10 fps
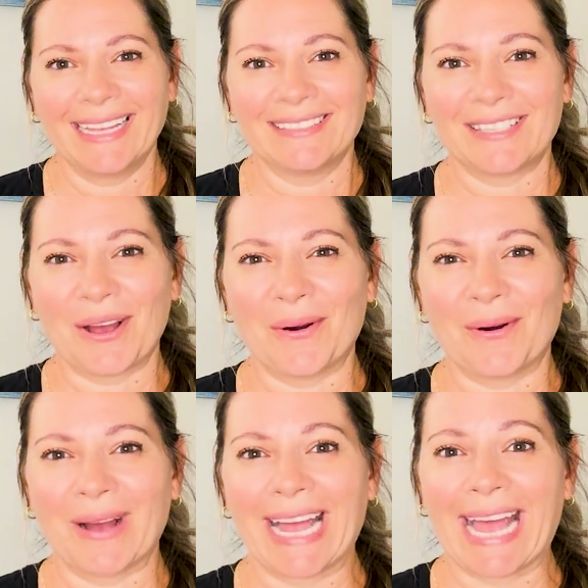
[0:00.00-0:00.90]

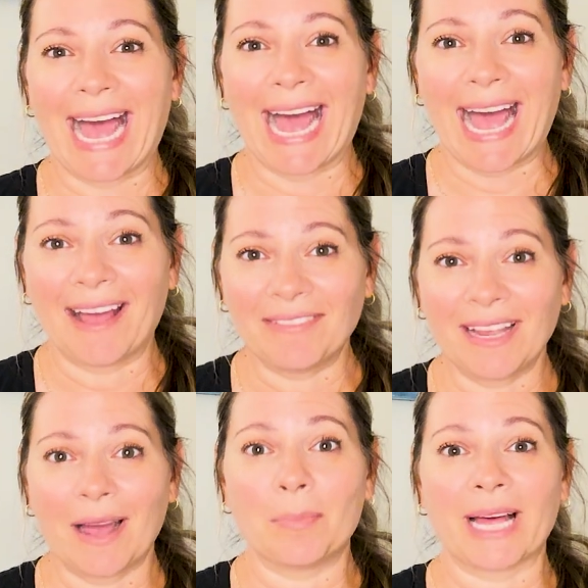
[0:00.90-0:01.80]
So
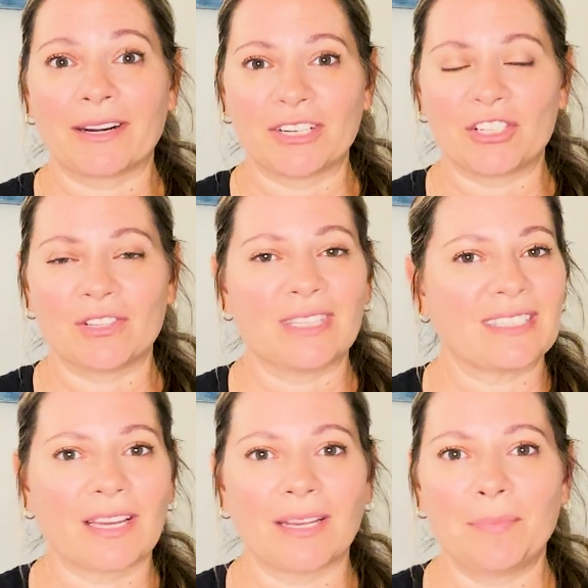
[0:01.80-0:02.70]
having a bladder issue,
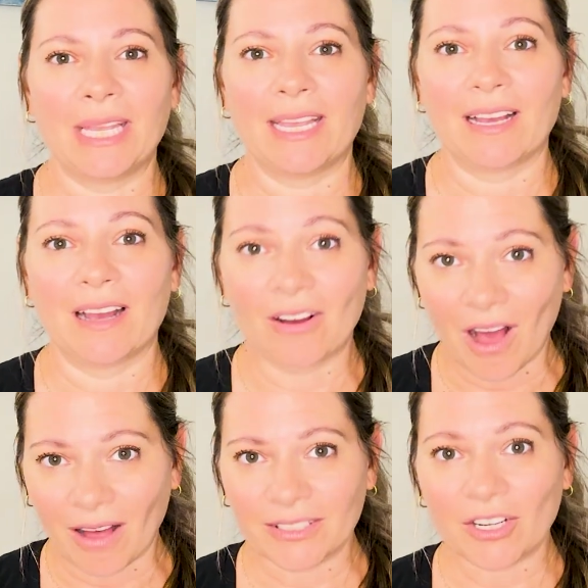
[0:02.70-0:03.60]
this could be
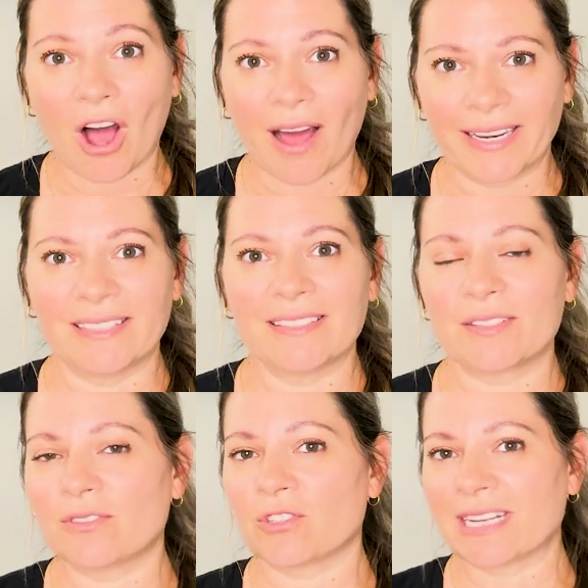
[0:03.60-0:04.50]
called
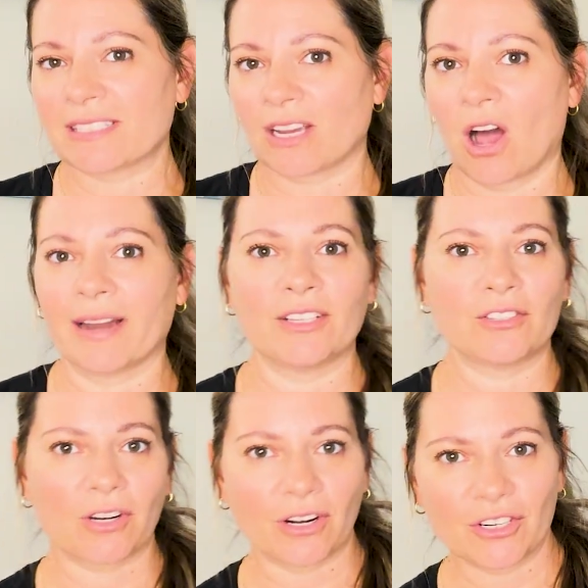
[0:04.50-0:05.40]
incontinence, stress
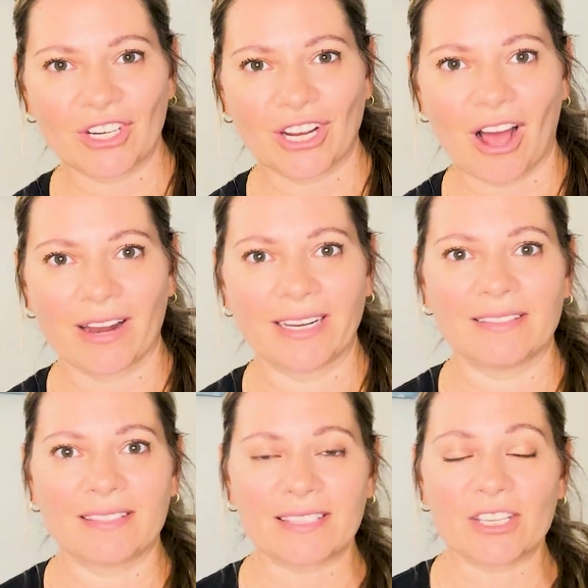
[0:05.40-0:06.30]
incontinence, or urge
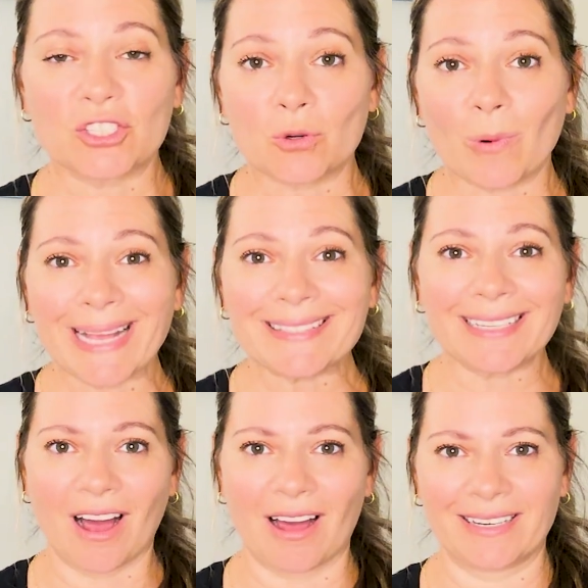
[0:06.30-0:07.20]
incontinence. Stress
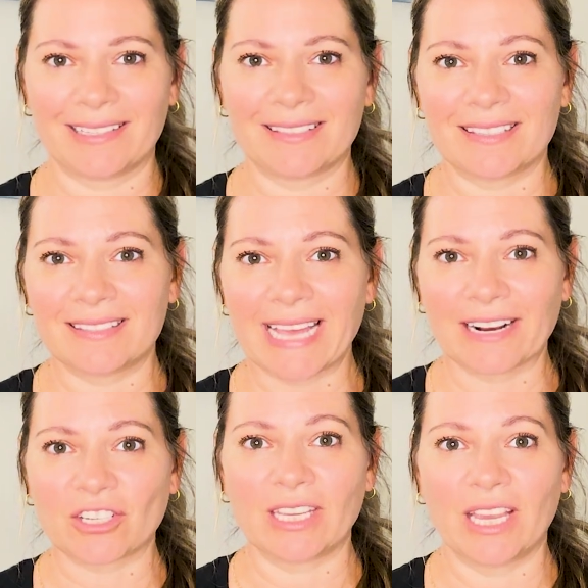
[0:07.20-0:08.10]
incontinence is
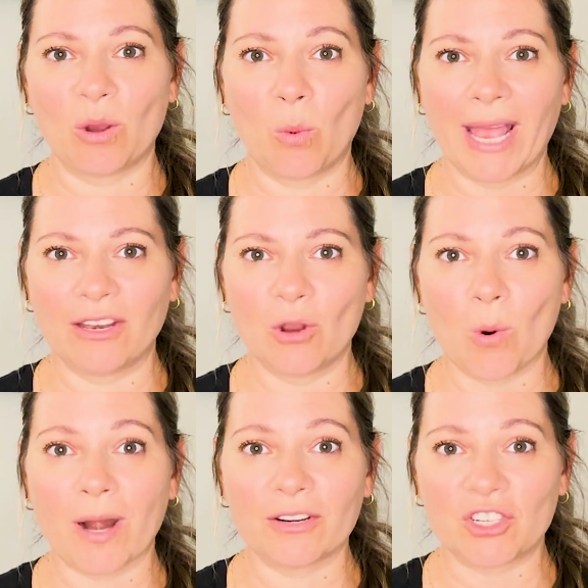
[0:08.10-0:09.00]
actually when
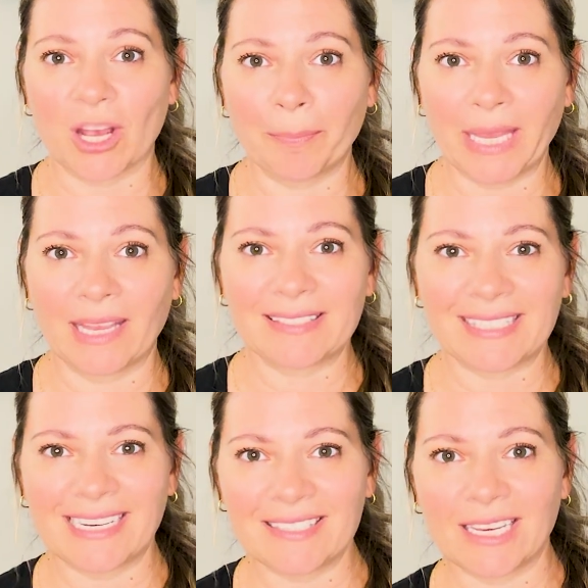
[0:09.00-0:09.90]
you're jumping,
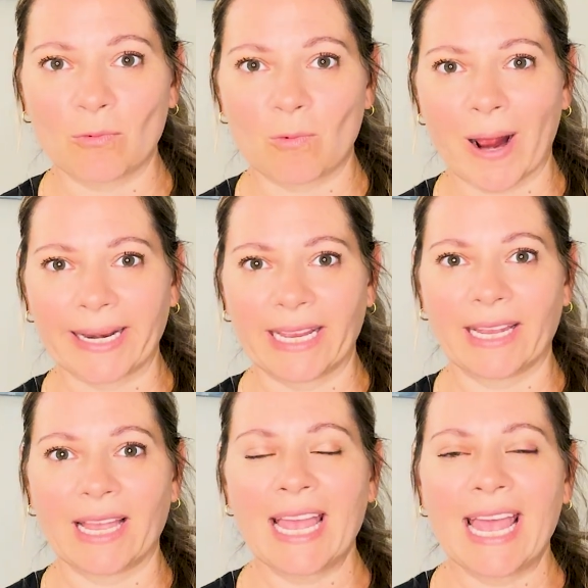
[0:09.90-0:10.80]
sneezing,
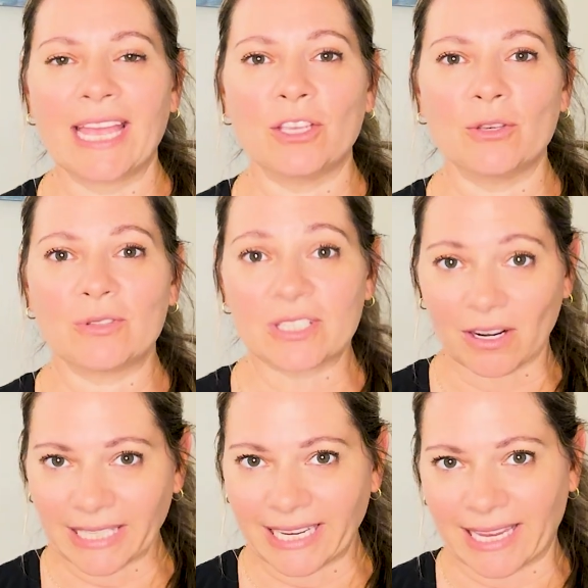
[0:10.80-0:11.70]
running, you
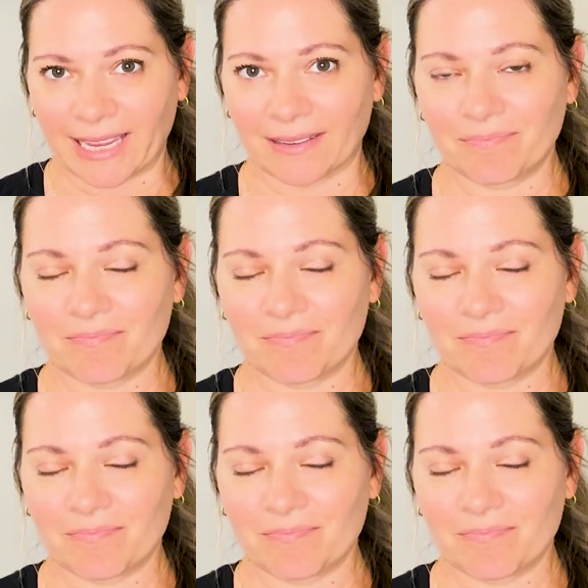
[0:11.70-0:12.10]
start leaking.